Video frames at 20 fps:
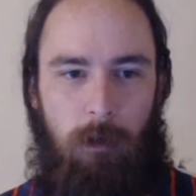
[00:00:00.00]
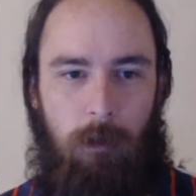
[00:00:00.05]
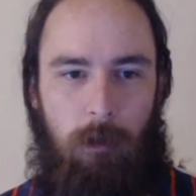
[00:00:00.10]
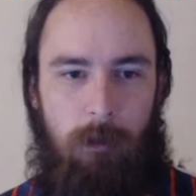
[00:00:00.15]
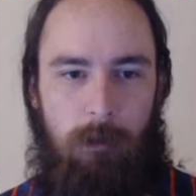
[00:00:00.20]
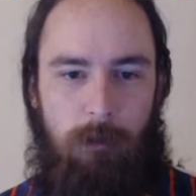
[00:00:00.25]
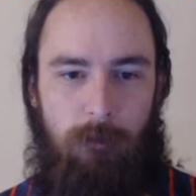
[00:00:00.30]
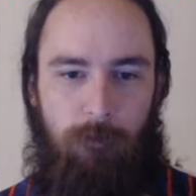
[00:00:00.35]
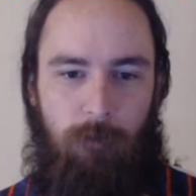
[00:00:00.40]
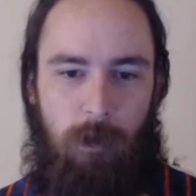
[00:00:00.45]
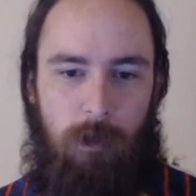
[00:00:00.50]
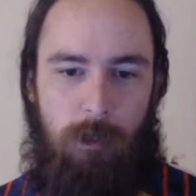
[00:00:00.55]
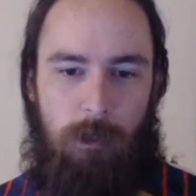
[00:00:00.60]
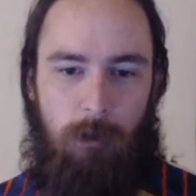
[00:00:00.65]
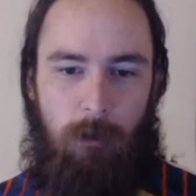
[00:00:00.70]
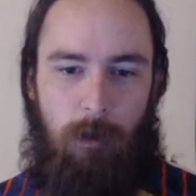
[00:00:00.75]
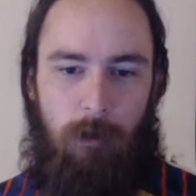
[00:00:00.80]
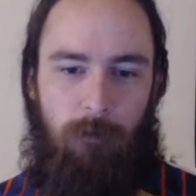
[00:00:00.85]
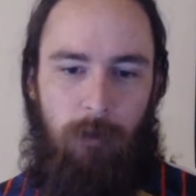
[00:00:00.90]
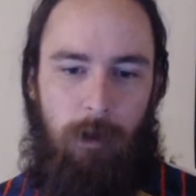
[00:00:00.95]
It's a freak
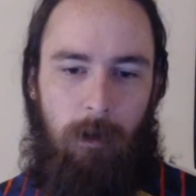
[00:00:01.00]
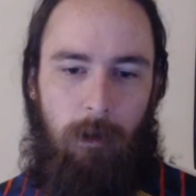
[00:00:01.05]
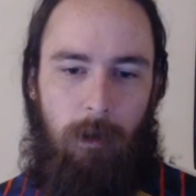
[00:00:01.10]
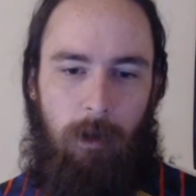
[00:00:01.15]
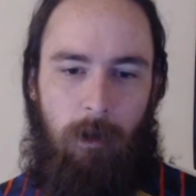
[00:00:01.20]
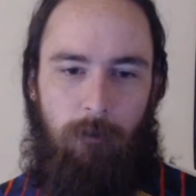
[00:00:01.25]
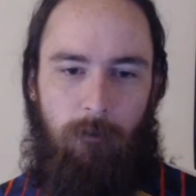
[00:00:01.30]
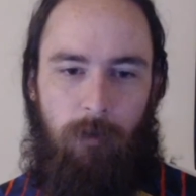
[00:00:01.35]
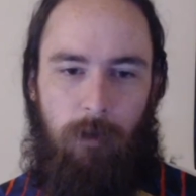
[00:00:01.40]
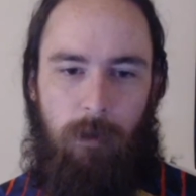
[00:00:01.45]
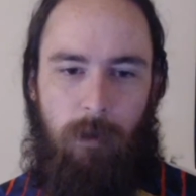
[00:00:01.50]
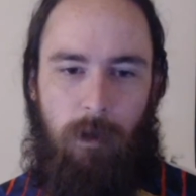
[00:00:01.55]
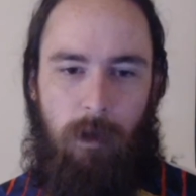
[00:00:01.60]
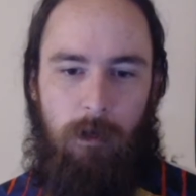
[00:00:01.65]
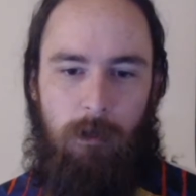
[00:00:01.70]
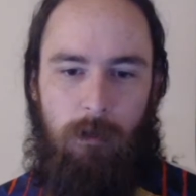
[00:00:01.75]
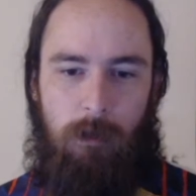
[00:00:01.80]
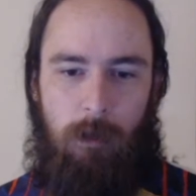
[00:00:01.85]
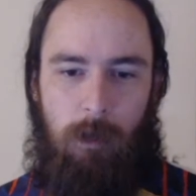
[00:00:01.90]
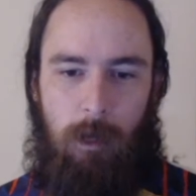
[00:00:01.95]
show. I find a lot of 5th
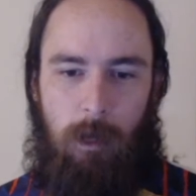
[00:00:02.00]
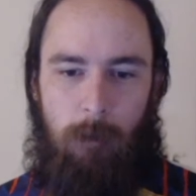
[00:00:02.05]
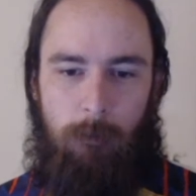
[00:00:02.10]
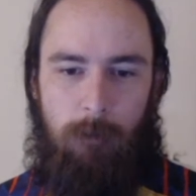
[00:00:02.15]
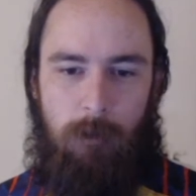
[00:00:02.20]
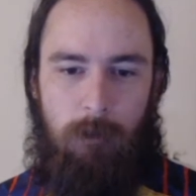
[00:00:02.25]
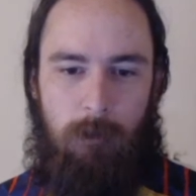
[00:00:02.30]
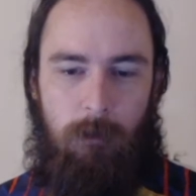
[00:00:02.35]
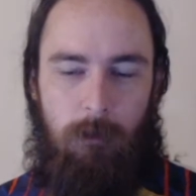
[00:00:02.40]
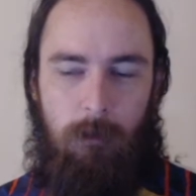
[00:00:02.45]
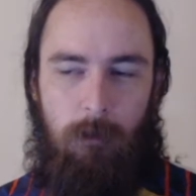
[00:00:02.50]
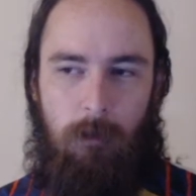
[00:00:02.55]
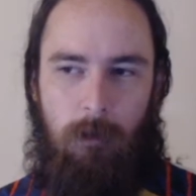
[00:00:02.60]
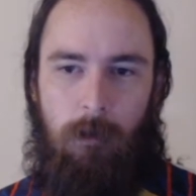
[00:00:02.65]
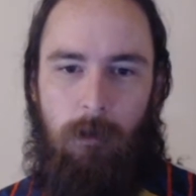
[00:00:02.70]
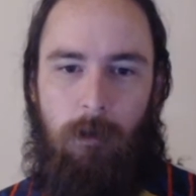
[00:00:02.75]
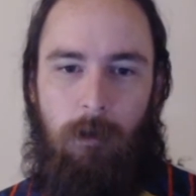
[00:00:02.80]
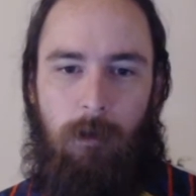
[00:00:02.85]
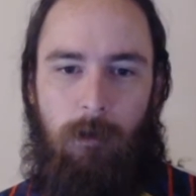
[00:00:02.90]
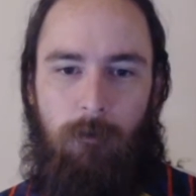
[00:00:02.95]
edition games
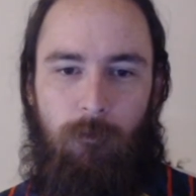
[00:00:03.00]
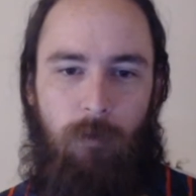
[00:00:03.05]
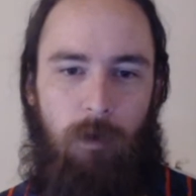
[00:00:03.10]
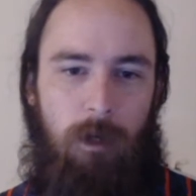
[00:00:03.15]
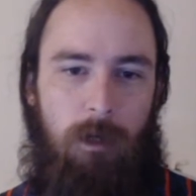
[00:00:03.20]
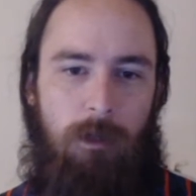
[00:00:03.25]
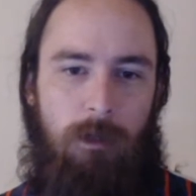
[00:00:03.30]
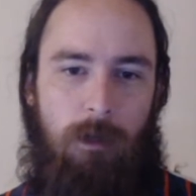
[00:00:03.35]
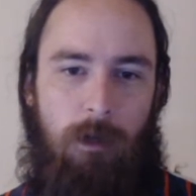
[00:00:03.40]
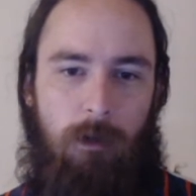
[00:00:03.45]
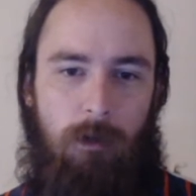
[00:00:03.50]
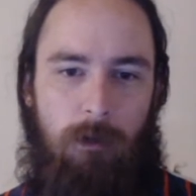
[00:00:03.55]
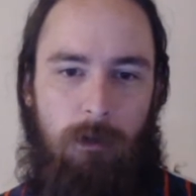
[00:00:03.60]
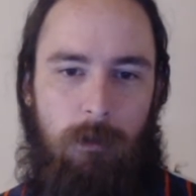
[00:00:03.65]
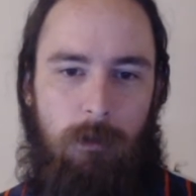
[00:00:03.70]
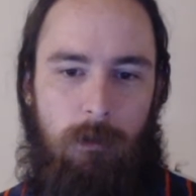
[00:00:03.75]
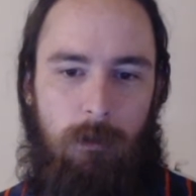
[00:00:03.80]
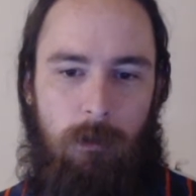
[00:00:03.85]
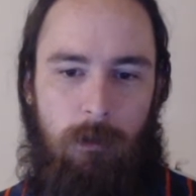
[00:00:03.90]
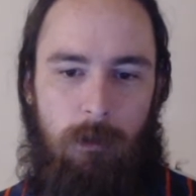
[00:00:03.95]
freak
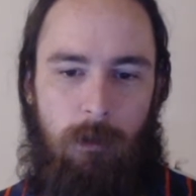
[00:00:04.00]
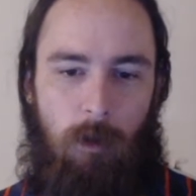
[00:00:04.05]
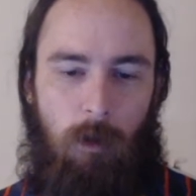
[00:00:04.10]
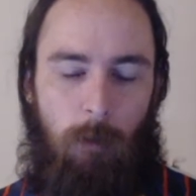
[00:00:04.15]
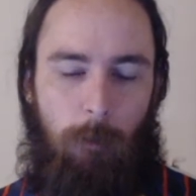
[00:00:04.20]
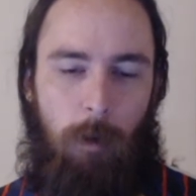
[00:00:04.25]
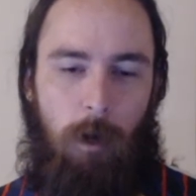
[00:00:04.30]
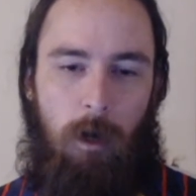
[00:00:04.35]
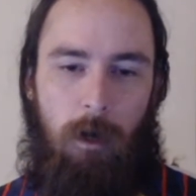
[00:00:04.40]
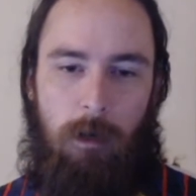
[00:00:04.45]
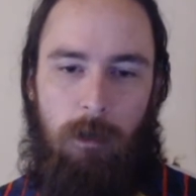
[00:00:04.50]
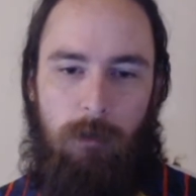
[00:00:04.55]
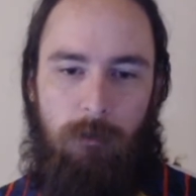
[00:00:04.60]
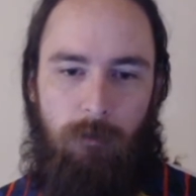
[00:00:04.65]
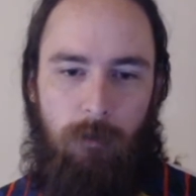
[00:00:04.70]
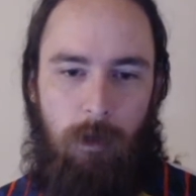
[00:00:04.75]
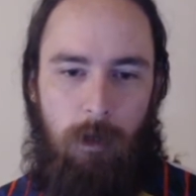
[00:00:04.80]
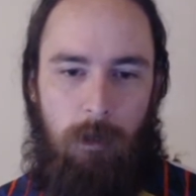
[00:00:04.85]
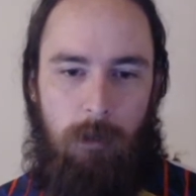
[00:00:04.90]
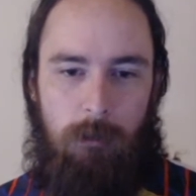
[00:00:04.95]
shows. There's a whole party of
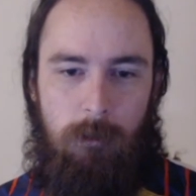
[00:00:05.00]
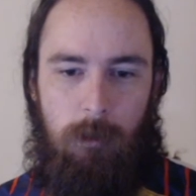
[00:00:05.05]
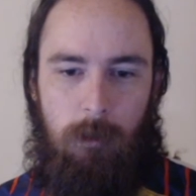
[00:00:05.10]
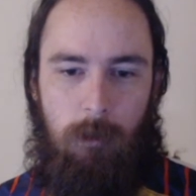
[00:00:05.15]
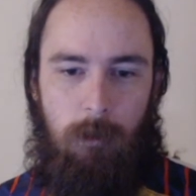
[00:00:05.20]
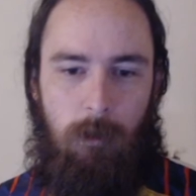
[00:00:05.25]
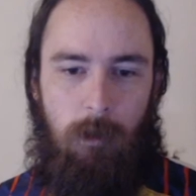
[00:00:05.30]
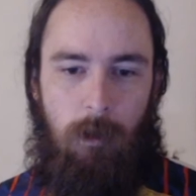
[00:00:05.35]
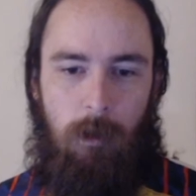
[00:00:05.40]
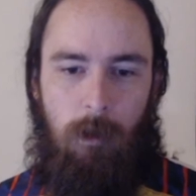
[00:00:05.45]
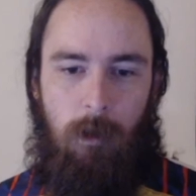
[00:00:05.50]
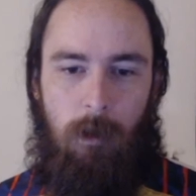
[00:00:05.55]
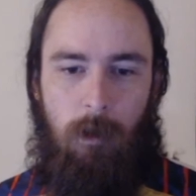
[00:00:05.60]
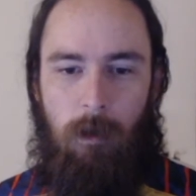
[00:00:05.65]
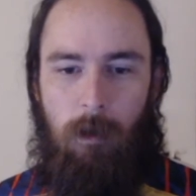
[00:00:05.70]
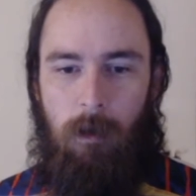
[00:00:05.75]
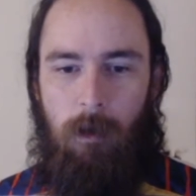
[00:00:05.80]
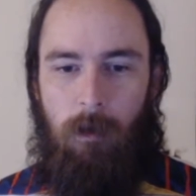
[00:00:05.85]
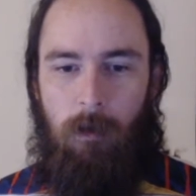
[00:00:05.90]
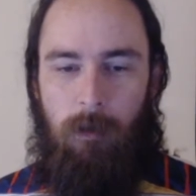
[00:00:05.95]
freaks, and
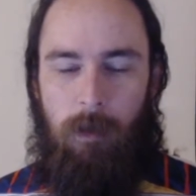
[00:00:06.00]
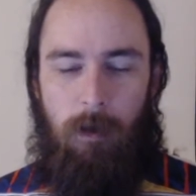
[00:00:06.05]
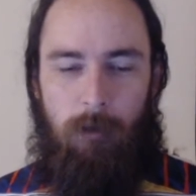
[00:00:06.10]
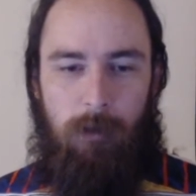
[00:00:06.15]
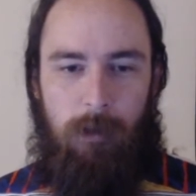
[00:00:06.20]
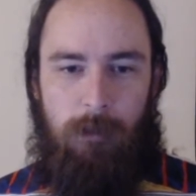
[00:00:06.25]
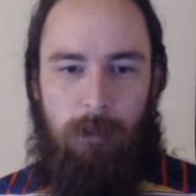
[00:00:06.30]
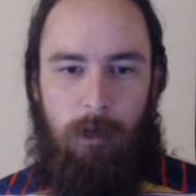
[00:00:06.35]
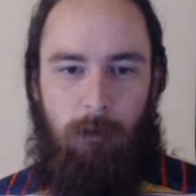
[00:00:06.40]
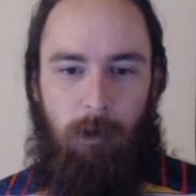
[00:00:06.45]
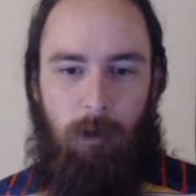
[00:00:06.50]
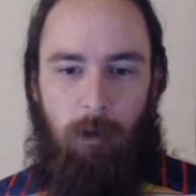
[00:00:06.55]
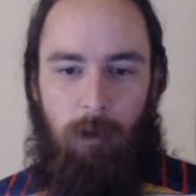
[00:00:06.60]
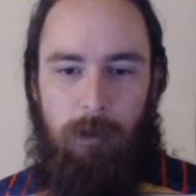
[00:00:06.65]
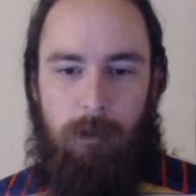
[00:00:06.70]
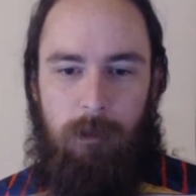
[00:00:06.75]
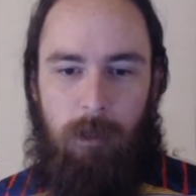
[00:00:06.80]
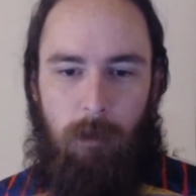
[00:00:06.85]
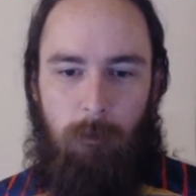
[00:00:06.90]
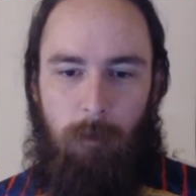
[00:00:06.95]
that's not
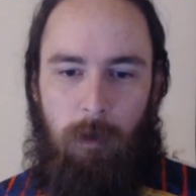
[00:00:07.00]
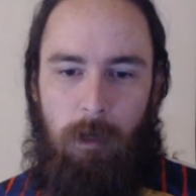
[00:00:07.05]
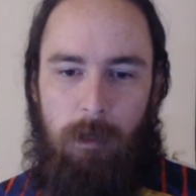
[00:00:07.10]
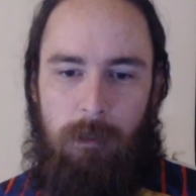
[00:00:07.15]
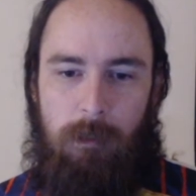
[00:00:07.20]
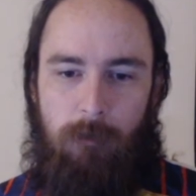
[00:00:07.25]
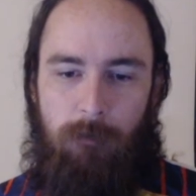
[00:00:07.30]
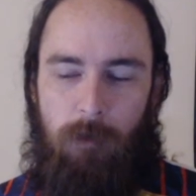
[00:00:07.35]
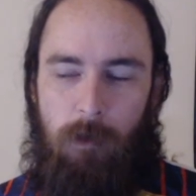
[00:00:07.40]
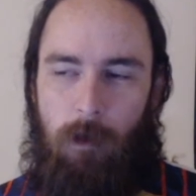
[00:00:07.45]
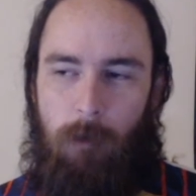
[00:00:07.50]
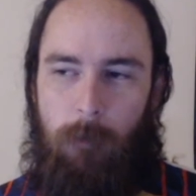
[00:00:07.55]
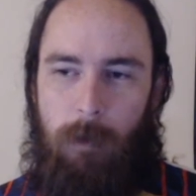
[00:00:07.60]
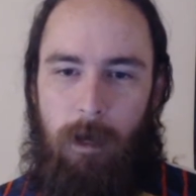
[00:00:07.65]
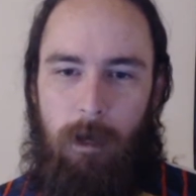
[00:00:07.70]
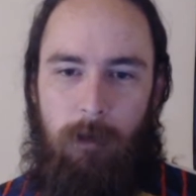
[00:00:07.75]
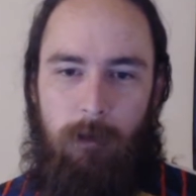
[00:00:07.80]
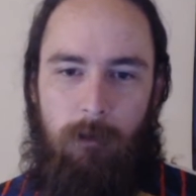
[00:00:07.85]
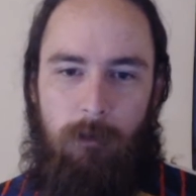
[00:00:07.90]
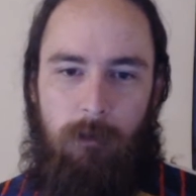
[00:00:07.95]
realistic, because if you go
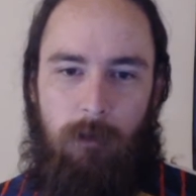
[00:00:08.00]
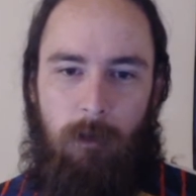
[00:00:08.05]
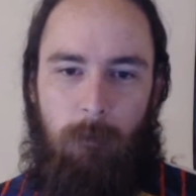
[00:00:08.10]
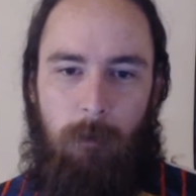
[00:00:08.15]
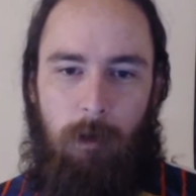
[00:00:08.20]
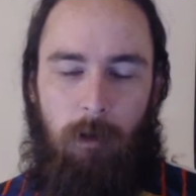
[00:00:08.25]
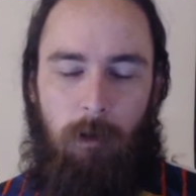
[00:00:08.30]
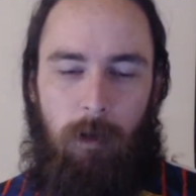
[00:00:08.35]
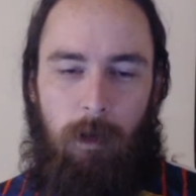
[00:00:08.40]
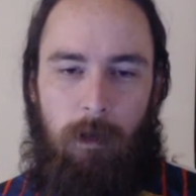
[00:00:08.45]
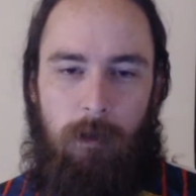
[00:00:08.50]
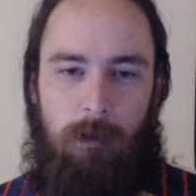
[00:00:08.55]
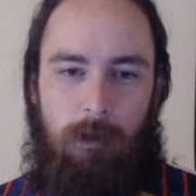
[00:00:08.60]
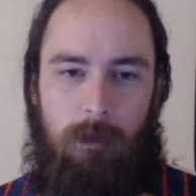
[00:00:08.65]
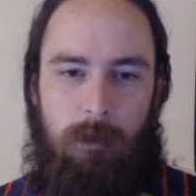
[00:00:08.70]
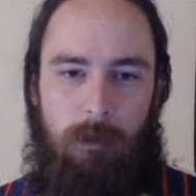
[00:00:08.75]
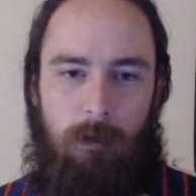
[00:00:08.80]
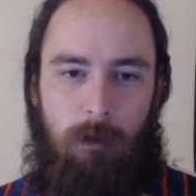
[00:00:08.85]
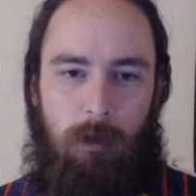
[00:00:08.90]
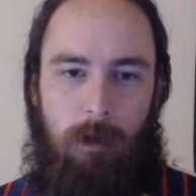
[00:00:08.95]
back to the Middle
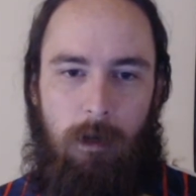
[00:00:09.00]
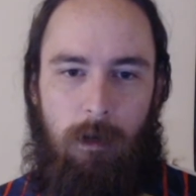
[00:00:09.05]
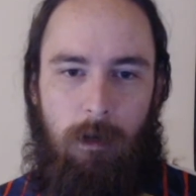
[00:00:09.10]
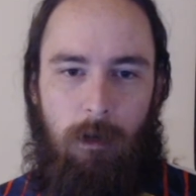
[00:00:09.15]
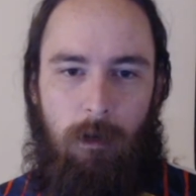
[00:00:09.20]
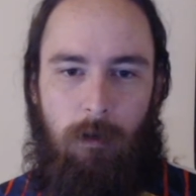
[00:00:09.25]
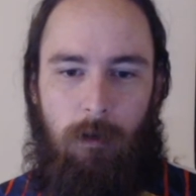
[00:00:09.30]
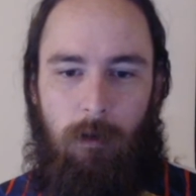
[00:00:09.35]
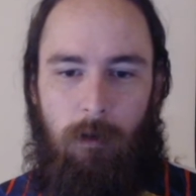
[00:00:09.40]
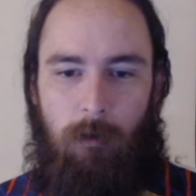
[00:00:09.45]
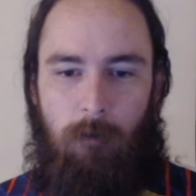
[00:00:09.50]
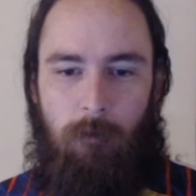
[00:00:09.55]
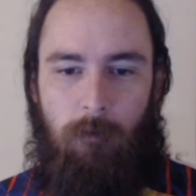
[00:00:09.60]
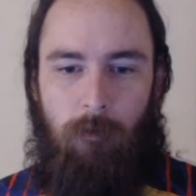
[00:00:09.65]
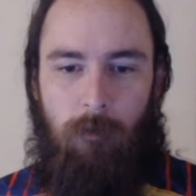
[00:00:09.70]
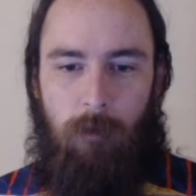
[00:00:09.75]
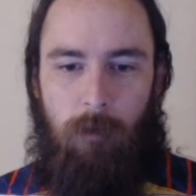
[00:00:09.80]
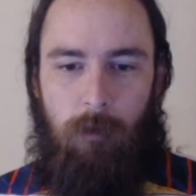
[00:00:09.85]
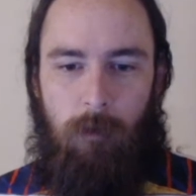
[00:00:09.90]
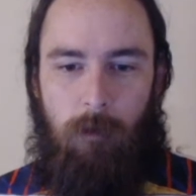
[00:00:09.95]
Ages or
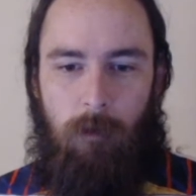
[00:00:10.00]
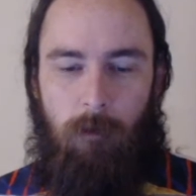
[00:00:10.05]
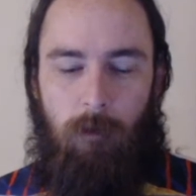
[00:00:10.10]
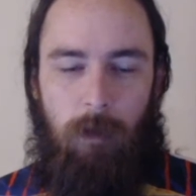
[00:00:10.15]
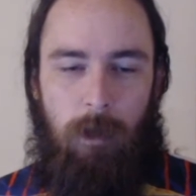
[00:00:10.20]
really